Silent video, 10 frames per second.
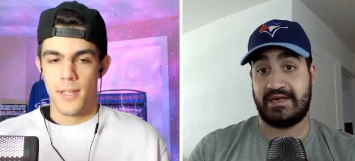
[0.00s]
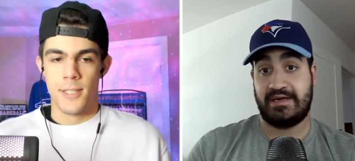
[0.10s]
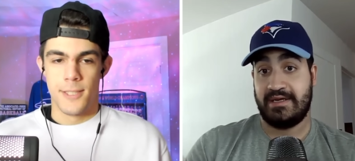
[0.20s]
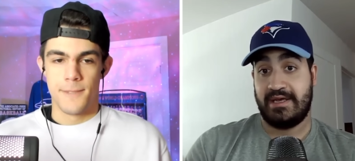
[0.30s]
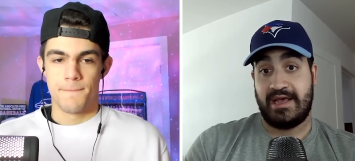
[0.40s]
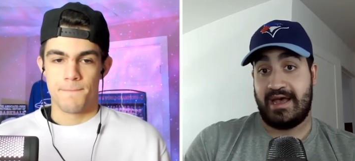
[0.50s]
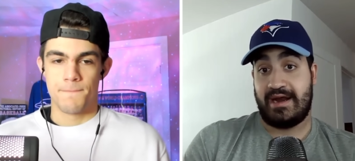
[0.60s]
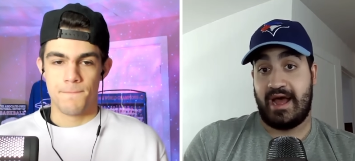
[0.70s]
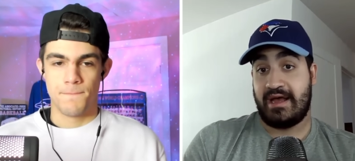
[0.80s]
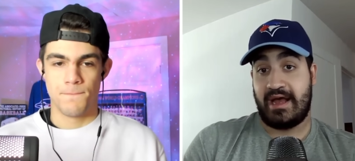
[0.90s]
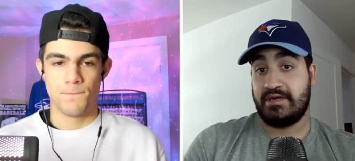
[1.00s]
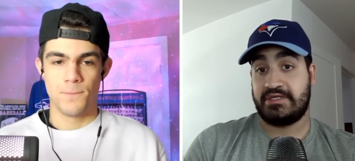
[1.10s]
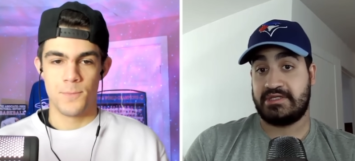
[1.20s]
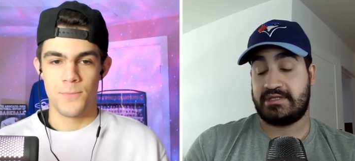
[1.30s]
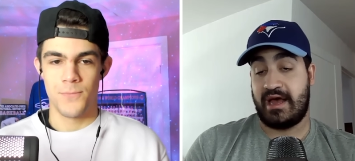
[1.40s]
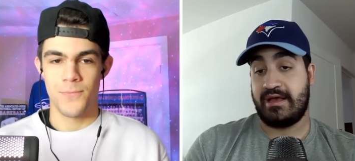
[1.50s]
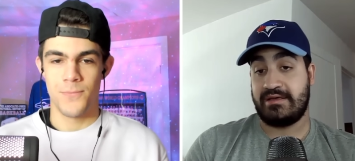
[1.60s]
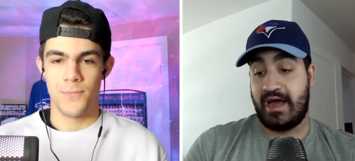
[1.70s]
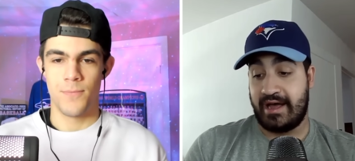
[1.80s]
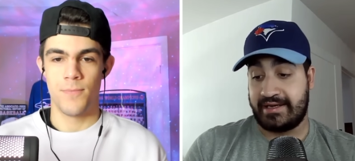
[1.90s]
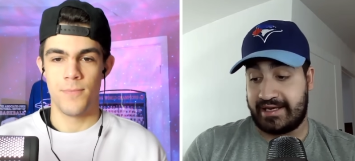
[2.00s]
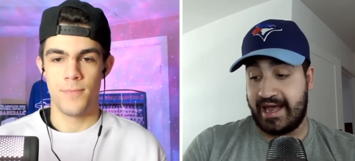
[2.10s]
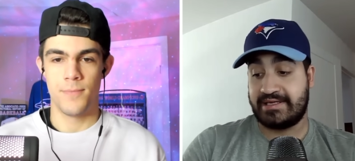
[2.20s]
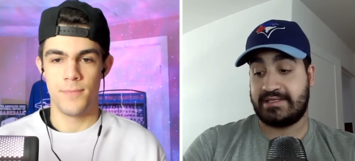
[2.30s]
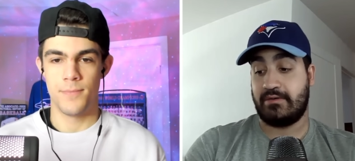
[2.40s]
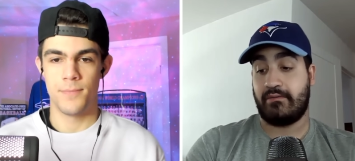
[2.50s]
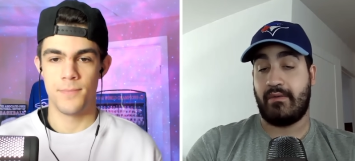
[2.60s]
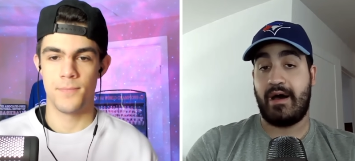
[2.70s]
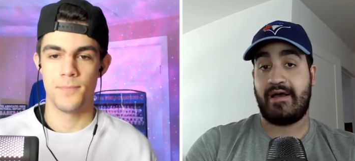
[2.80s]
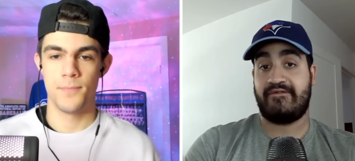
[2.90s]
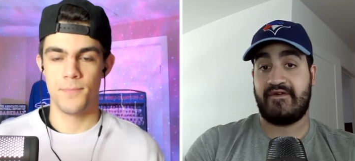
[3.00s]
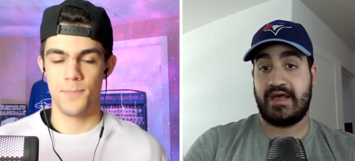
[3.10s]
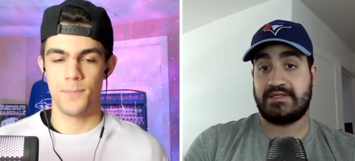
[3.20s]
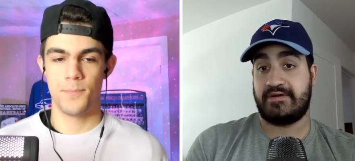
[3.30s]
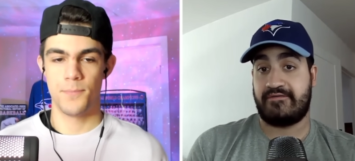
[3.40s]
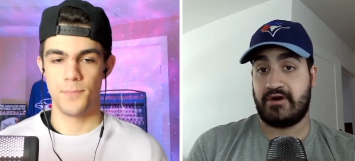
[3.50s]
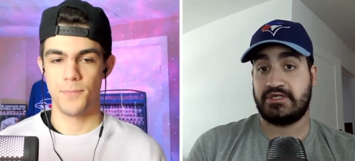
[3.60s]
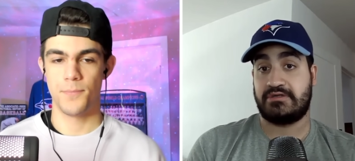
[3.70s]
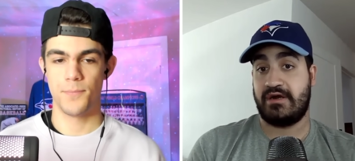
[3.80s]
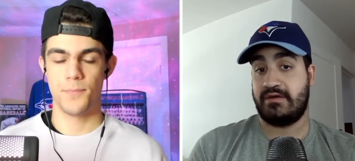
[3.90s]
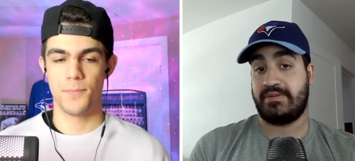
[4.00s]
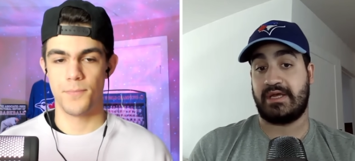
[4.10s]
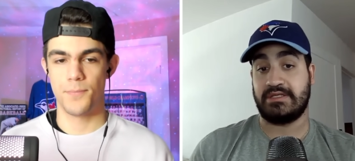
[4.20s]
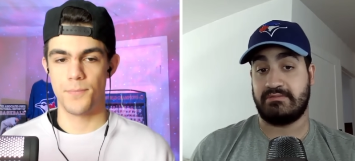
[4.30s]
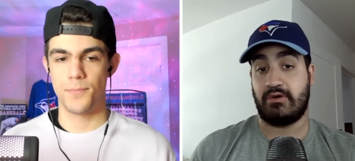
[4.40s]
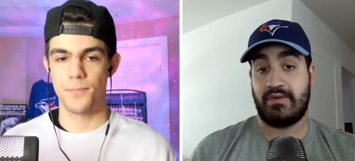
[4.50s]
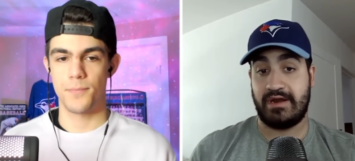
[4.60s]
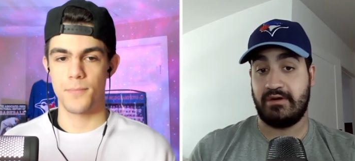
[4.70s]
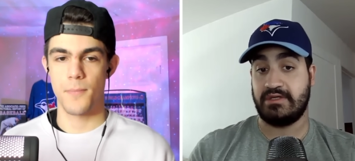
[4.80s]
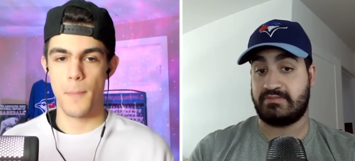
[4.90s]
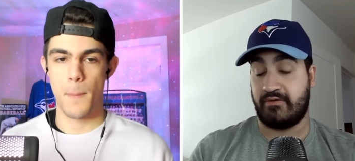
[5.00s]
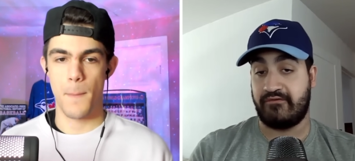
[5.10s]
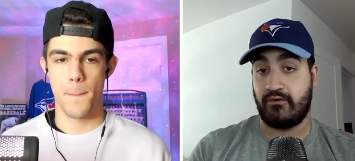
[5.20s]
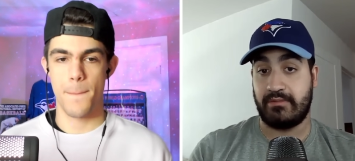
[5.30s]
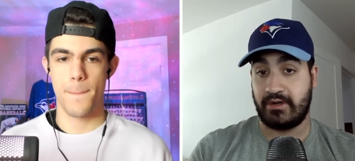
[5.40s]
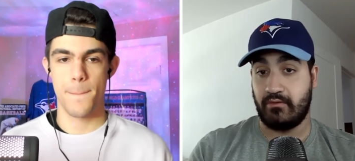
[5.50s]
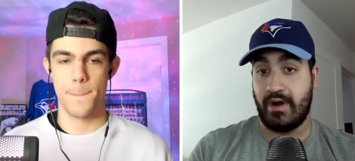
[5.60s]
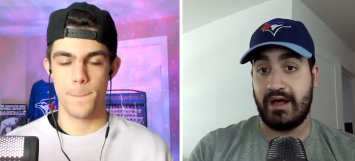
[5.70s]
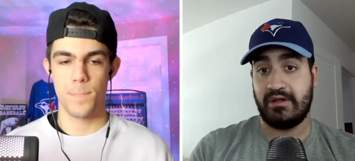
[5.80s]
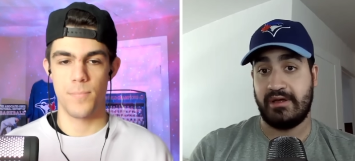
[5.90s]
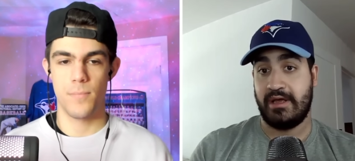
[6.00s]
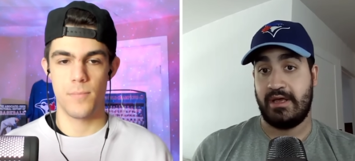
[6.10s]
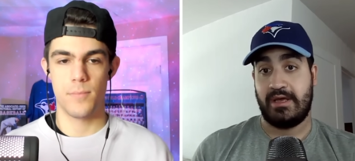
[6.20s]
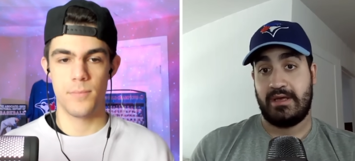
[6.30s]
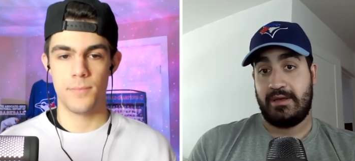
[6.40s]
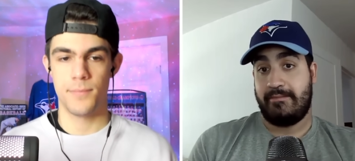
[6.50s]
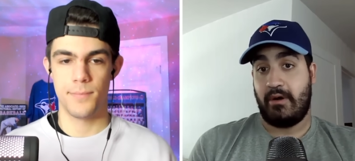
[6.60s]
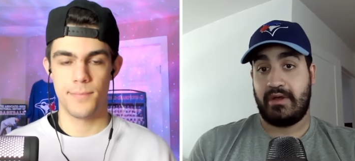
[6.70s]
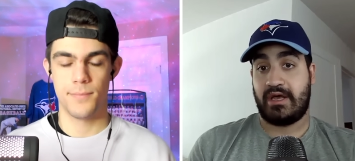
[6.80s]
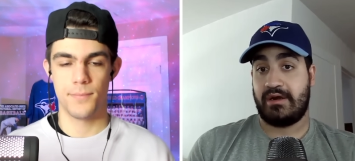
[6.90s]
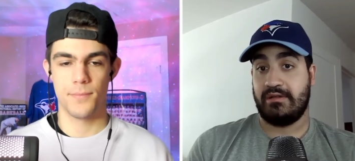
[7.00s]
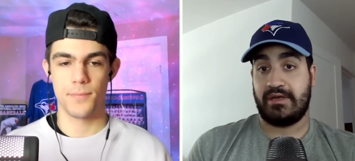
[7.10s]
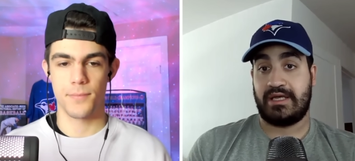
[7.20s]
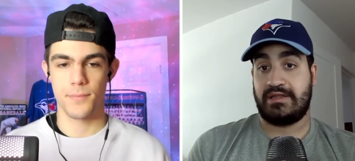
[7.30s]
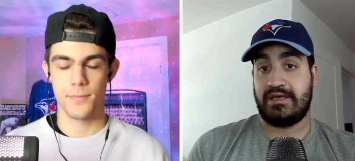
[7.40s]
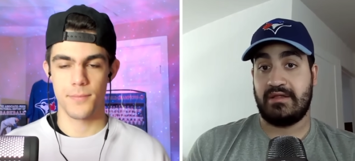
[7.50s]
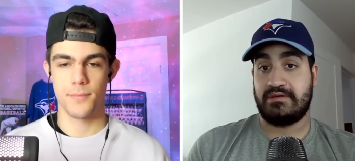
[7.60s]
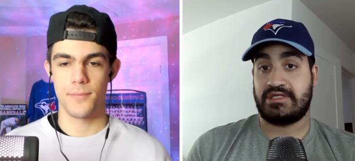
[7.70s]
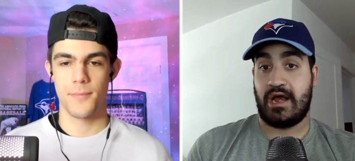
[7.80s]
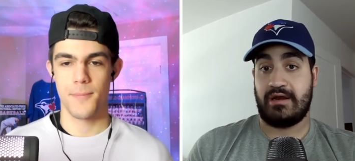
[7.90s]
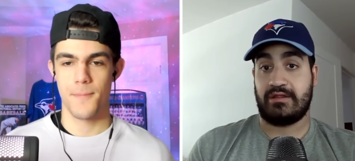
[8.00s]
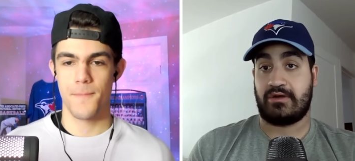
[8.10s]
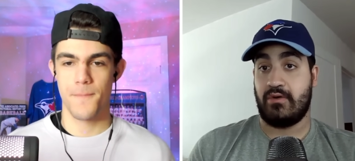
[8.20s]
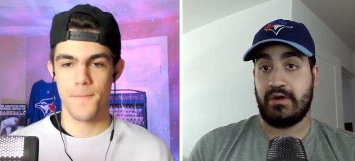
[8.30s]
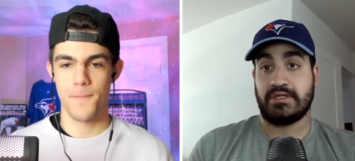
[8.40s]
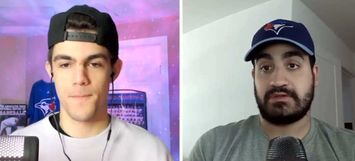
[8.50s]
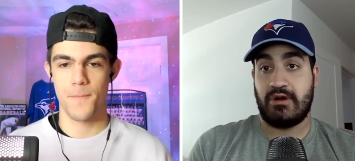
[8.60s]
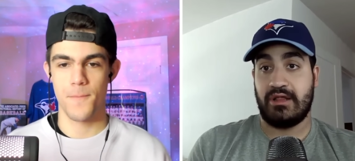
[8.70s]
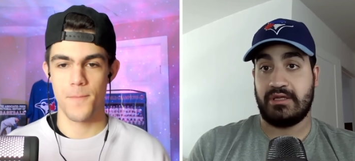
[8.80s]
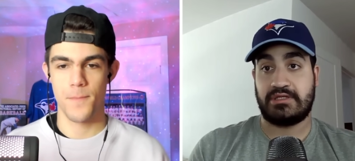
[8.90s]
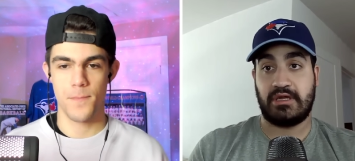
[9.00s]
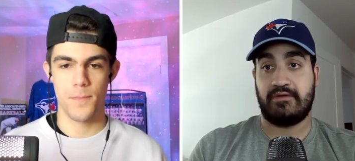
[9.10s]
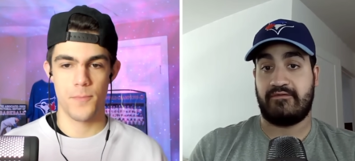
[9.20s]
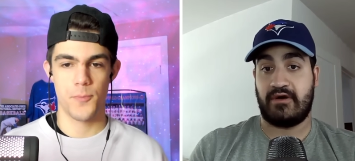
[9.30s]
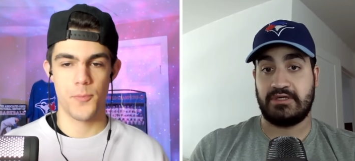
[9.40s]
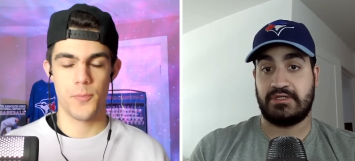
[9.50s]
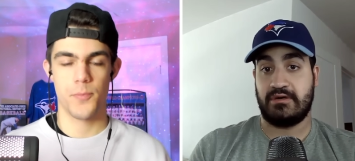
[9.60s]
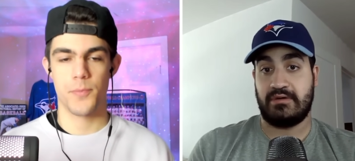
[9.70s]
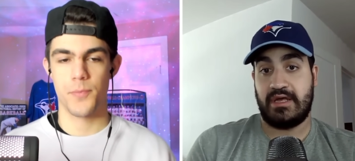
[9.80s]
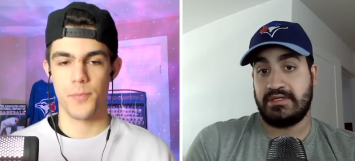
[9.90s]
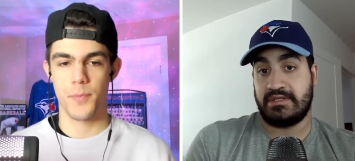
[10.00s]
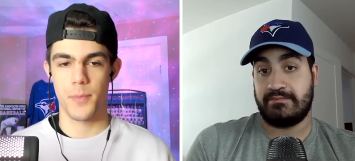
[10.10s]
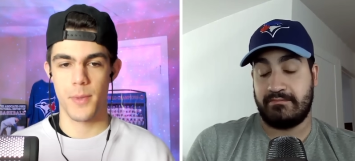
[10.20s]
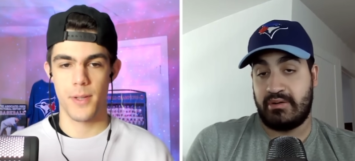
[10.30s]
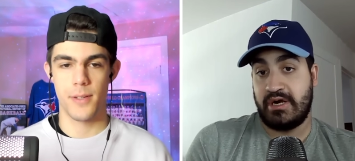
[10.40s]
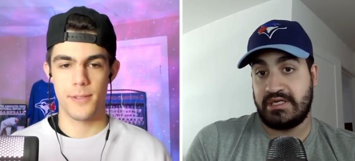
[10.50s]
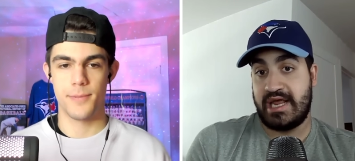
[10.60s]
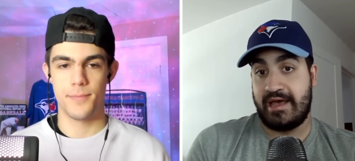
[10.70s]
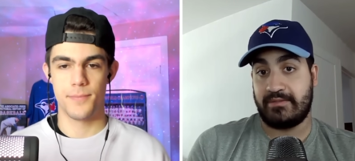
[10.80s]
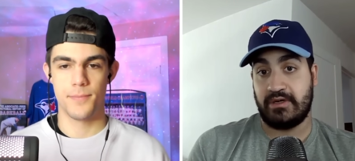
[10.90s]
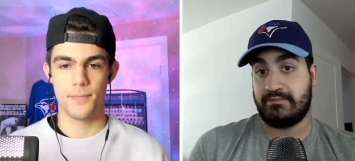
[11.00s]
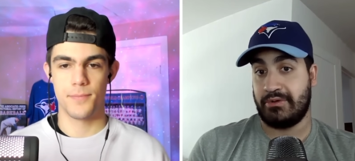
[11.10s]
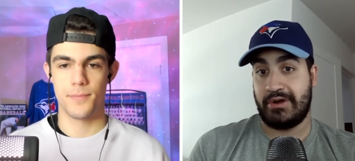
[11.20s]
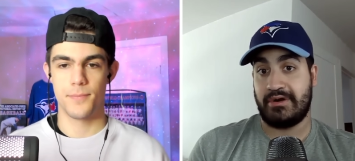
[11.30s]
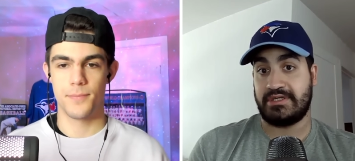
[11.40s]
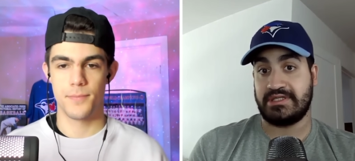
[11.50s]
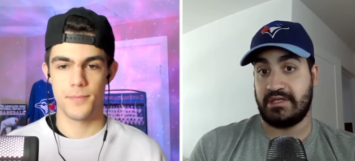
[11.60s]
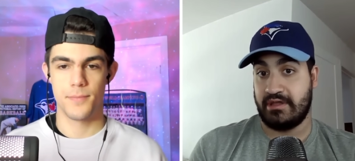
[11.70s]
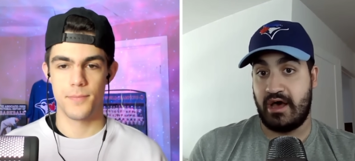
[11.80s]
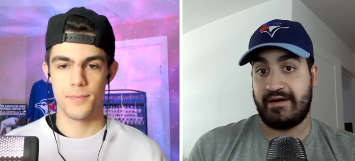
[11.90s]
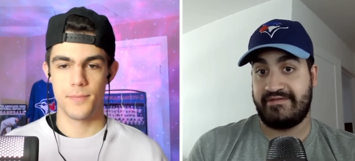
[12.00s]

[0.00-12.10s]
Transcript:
Speaker 1: mm-hmm. asset, and I, I just I I get why fans are frustrated because Moreno is performing well, but we got to look at the other side of the coin as well. And Daulton Varsho is a pretty damn good player, does a